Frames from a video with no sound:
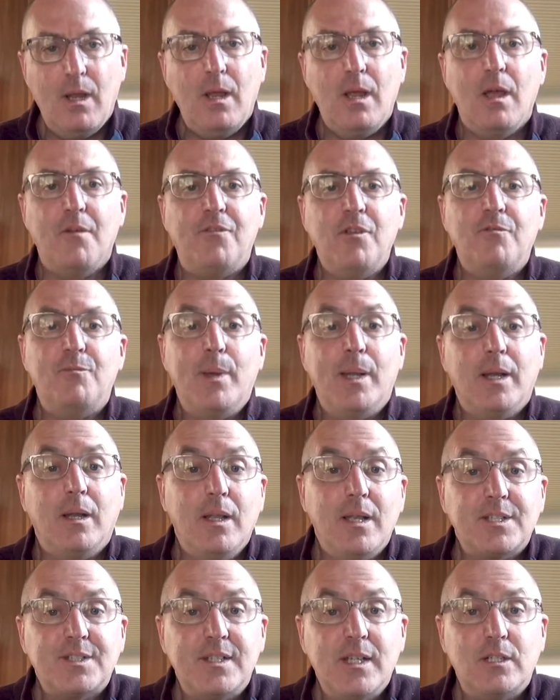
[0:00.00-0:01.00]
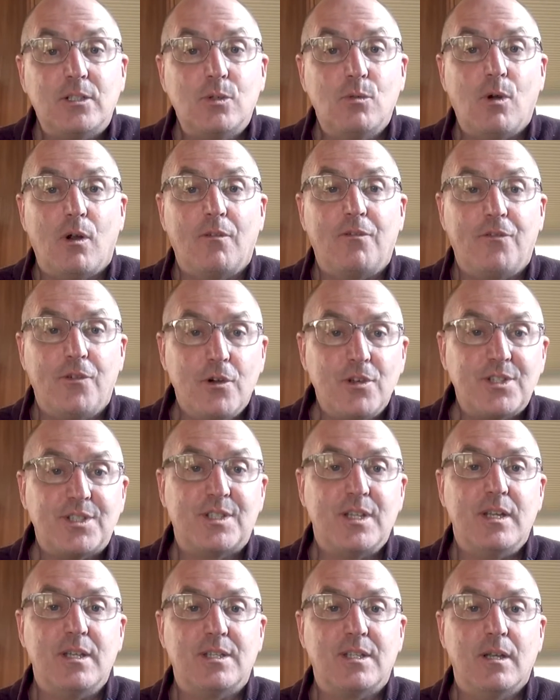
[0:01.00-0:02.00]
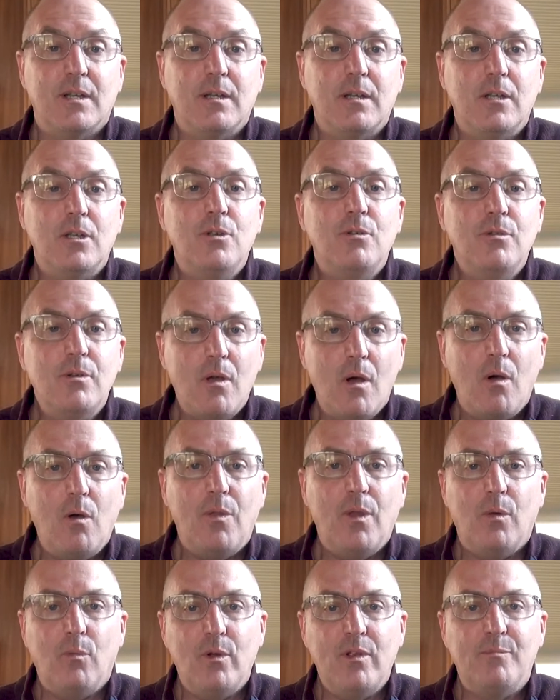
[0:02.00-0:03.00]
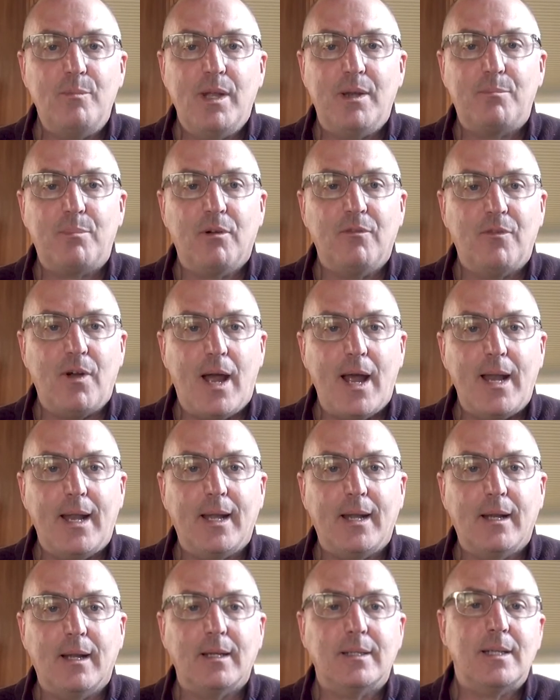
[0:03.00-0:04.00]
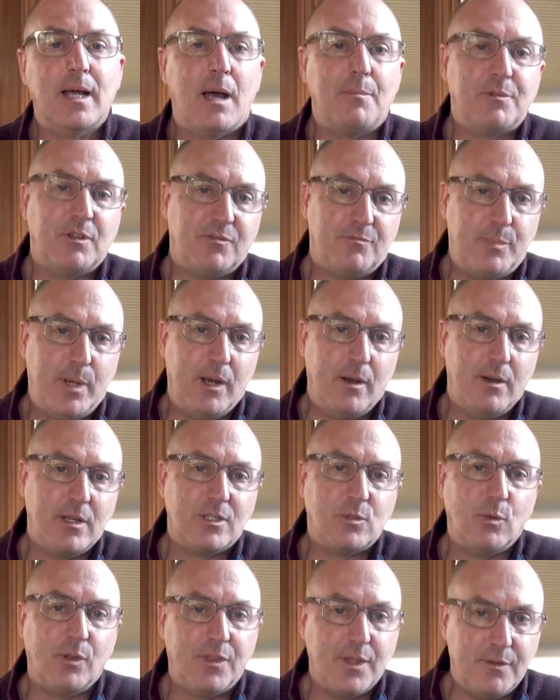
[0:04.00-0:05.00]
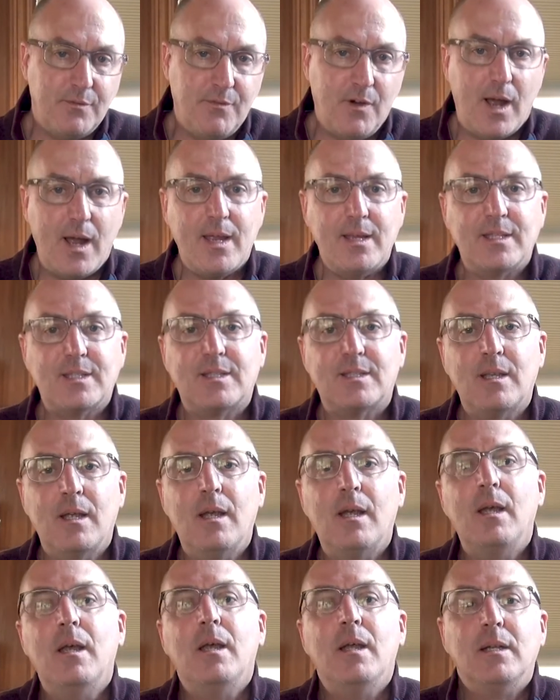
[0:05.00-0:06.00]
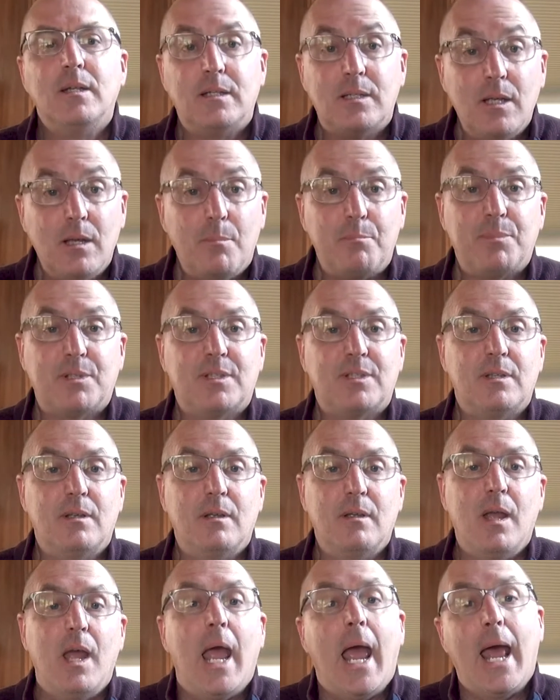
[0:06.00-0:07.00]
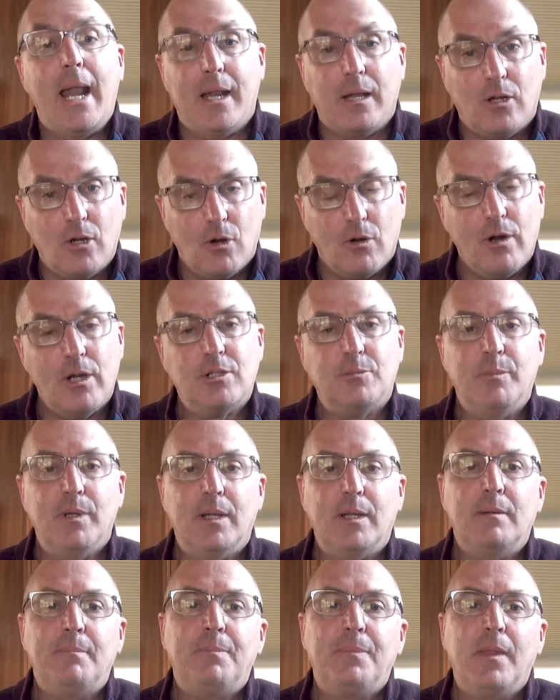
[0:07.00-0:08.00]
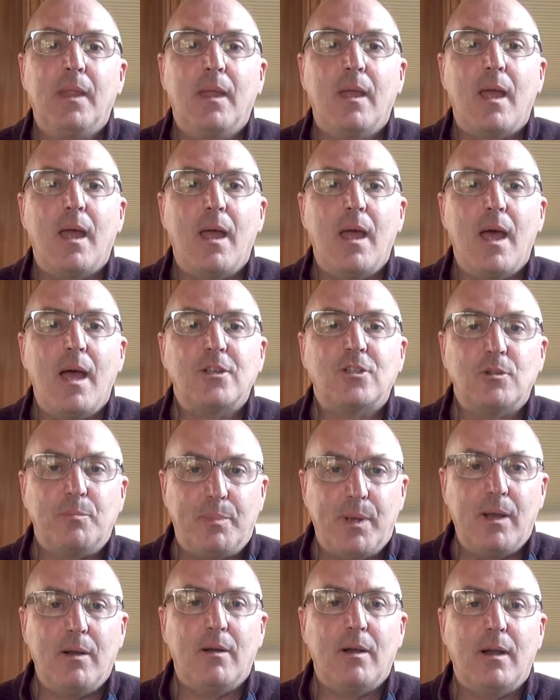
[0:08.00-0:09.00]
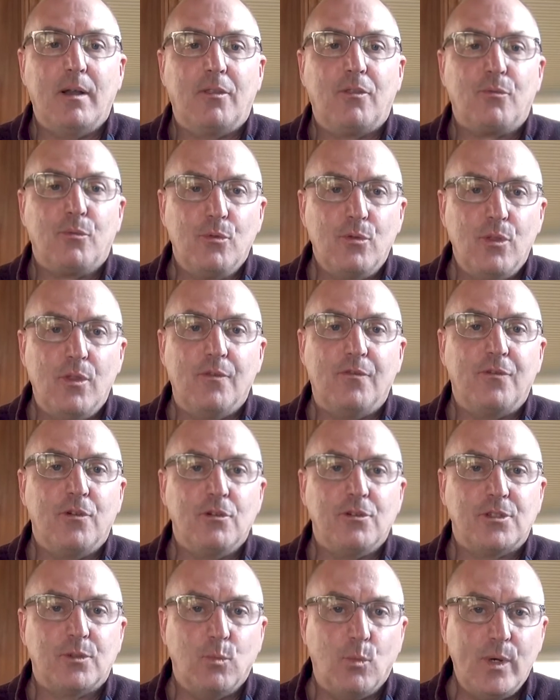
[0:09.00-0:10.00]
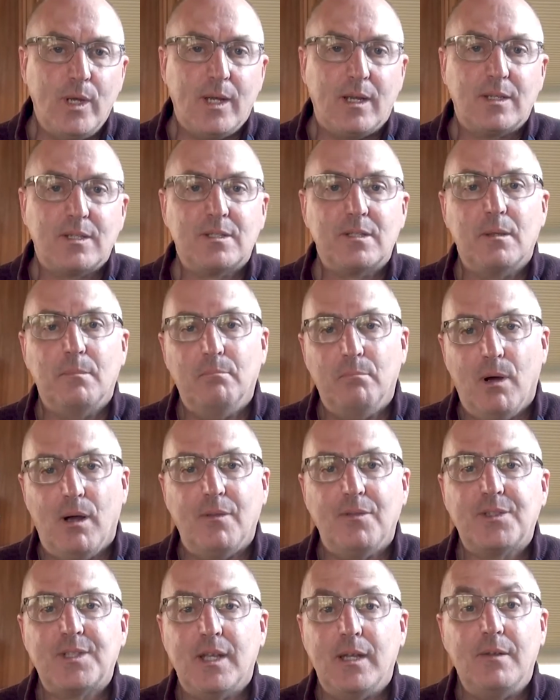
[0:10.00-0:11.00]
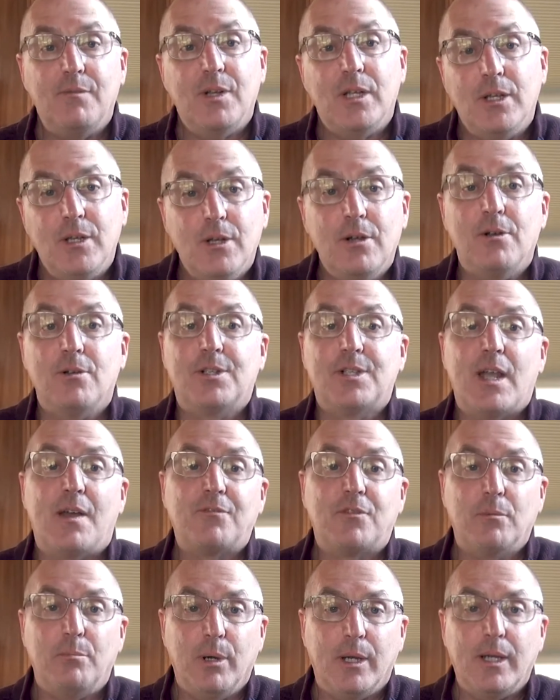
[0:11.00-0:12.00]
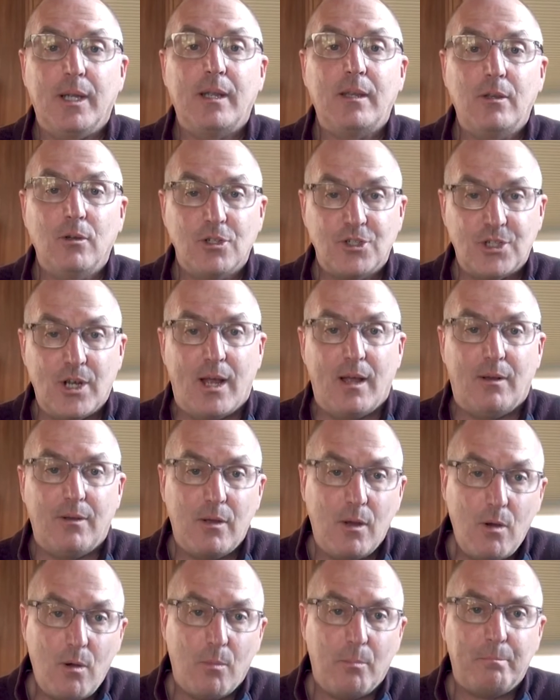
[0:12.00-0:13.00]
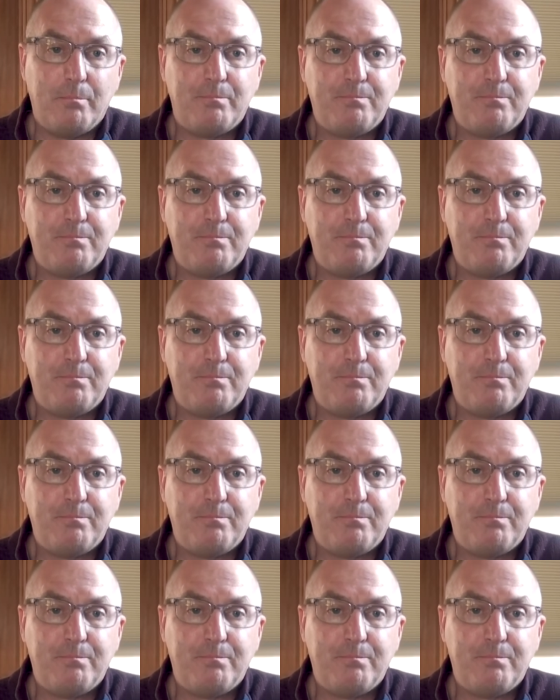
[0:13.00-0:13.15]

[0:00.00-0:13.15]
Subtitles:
If you've been listening to our first season, you know that we've been providing adoptive parents with advice, tips, and encouragement as you parent through the first weeks, months, and even years after bringing your child home.